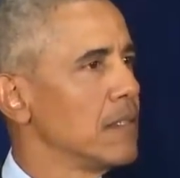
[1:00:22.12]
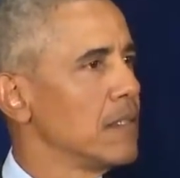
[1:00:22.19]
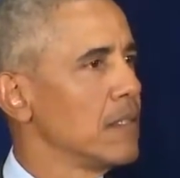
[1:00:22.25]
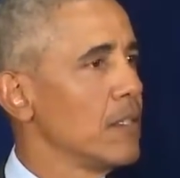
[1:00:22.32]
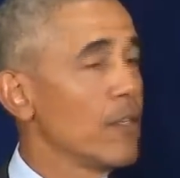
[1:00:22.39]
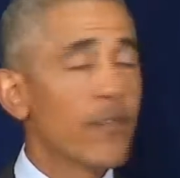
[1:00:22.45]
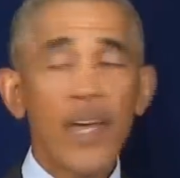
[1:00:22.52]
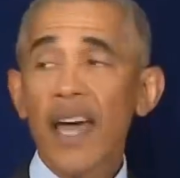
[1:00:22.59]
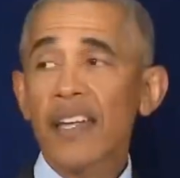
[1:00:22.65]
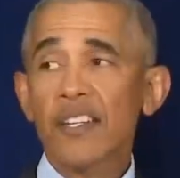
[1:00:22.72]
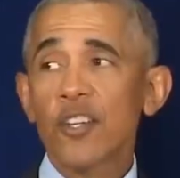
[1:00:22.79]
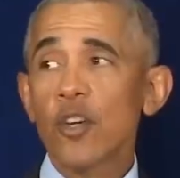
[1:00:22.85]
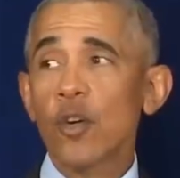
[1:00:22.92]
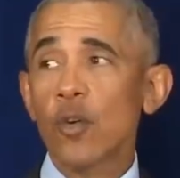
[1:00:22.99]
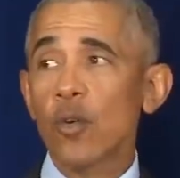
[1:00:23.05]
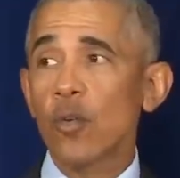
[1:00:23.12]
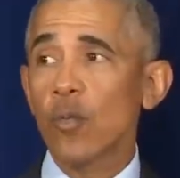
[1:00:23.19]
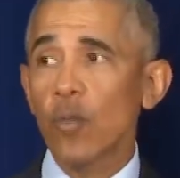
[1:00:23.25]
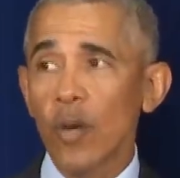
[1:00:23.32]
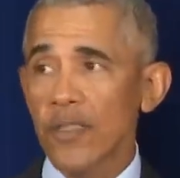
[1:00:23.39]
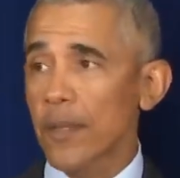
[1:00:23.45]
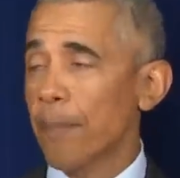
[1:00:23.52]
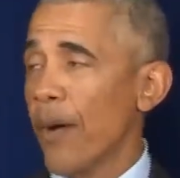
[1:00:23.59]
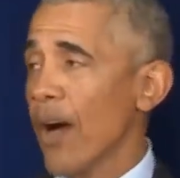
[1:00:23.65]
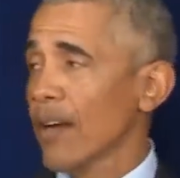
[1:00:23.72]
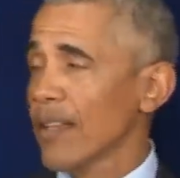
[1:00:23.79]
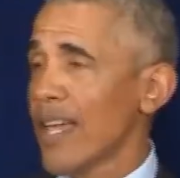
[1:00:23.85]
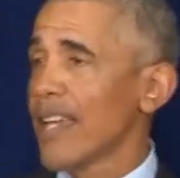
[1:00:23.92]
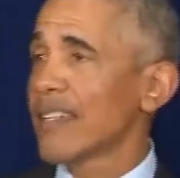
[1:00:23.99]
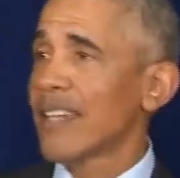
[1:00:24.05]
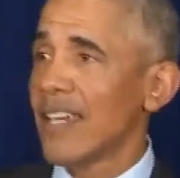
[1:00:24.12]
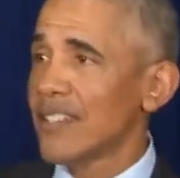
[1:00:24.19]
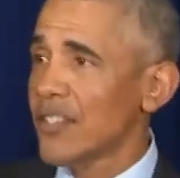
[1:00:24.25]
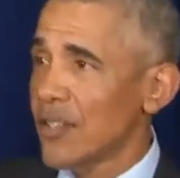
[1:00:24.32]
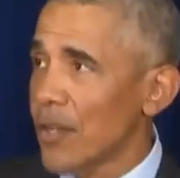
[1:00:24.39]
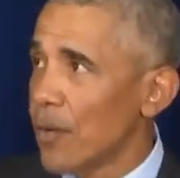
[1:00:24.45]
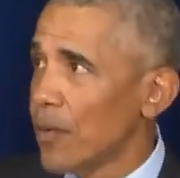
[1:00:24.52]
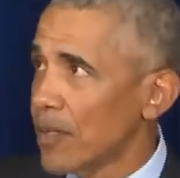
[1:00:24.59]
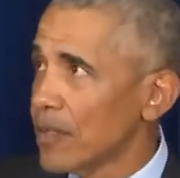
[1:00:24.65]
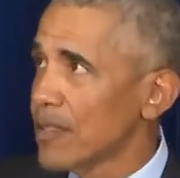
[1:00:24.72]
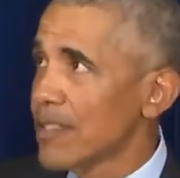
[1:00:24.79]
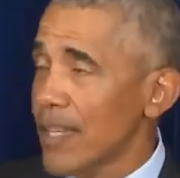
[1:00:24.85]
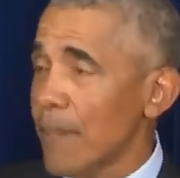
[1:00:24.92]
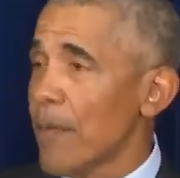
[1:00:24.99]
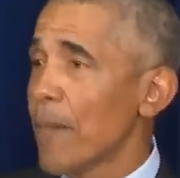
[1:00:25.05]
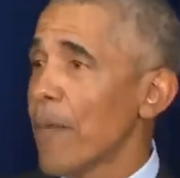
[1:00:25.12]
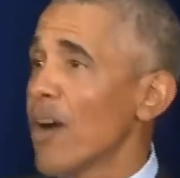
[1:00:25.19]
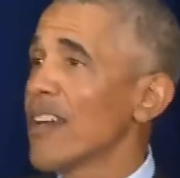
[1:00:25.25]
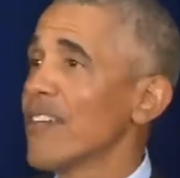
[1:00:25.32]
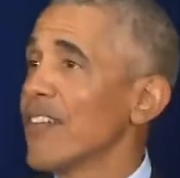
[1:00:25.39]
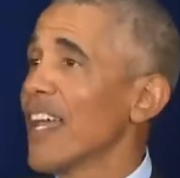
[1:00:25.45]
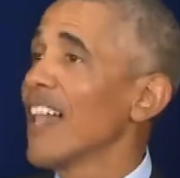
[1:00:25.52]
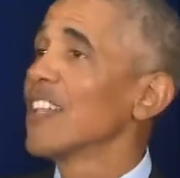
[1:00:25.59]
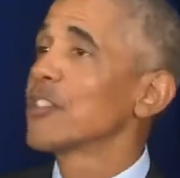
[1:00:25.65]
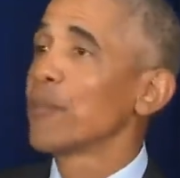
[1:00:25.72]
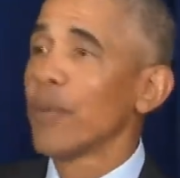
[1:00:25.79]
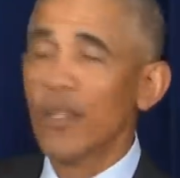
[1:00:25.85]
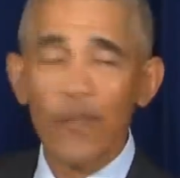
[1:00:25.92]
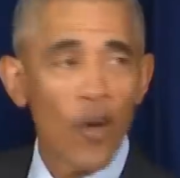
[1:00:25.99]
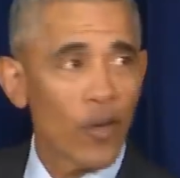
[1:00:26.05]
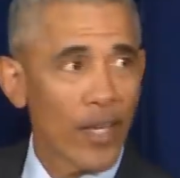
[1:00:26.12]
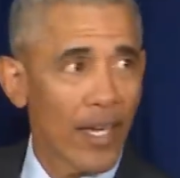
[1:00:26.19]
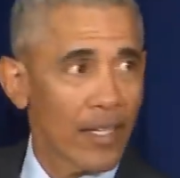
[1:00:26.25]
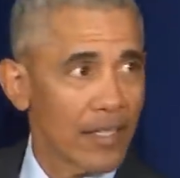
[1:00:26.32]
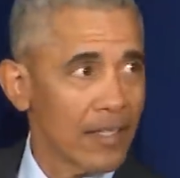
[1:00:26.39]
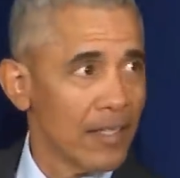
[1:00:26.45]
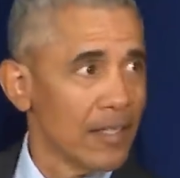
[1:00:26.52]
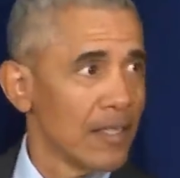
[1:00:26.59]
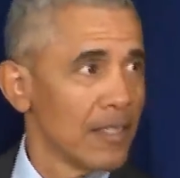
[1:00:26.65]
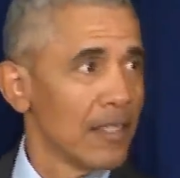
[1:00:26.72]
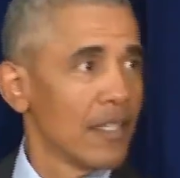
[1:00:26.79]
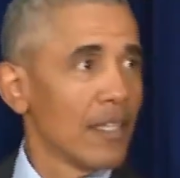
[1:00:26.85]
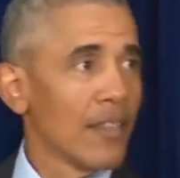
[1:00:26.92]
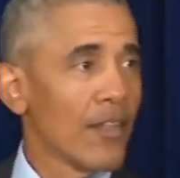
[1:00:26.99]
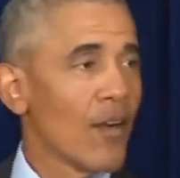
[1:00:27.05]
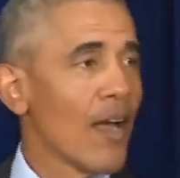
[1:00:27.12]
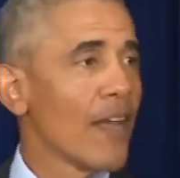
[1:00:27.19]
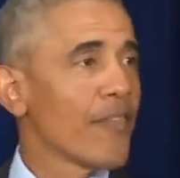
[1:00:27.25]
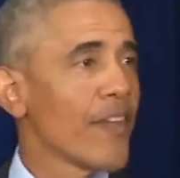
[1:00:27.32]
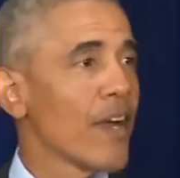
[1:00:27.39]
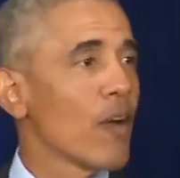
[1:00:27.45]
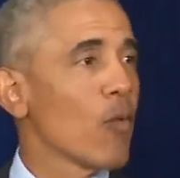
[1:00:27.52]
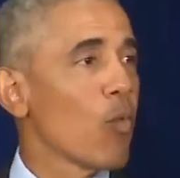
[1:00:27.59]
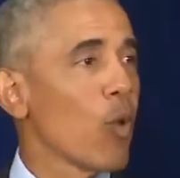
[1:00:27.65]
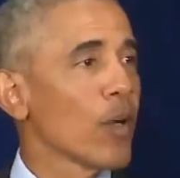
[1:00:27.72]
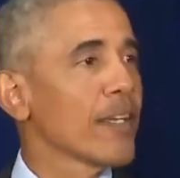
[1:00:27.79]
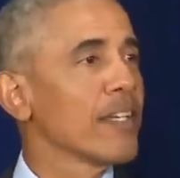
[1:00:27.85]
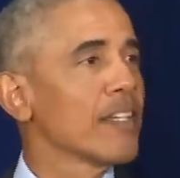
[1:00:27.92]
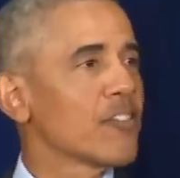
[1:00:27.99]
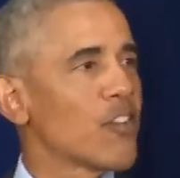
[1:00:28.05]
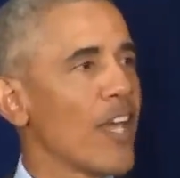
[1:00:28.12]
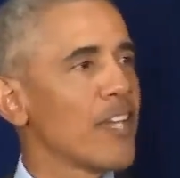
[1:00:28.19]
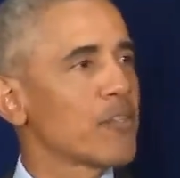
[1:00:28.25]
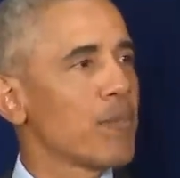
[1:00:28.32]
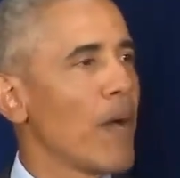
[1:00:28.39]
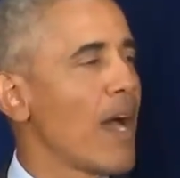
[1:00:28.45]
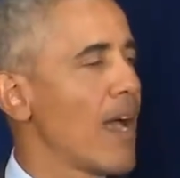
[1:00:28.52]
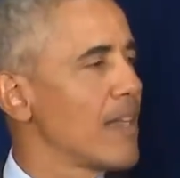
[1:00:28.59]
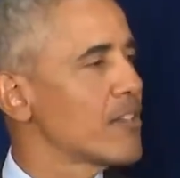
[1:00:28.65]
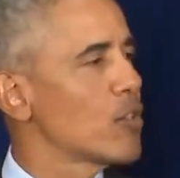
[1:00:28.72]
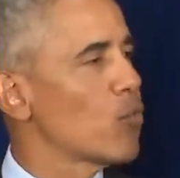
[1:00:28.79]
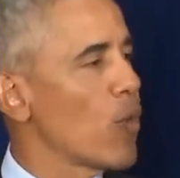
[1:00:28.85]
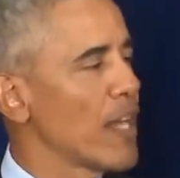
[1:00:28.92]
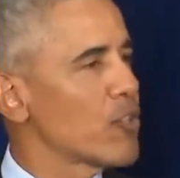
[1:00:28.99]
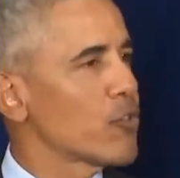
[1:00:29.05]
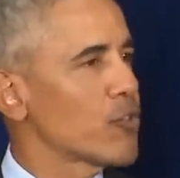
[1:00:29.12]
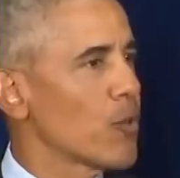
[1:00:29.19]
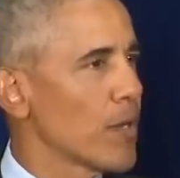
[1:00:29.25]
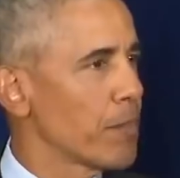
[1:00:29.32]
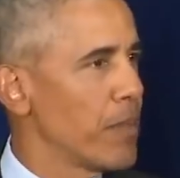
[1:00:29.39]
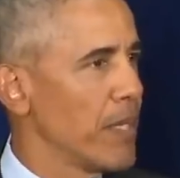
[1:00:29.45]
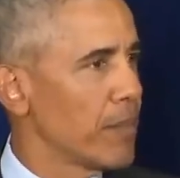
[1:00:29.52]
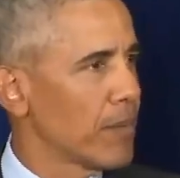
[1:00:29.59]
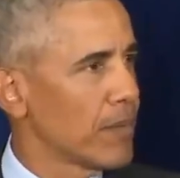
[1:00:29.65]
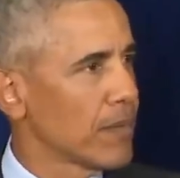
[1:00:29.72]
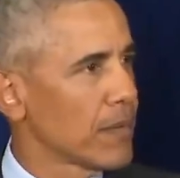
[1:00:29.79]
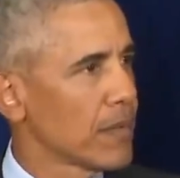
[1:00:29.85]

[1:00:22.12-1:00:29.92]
you've got to do what the Parkland kids are doing. Some of them aren't even eligible to vote yet. They're out there working to change minds and registering people.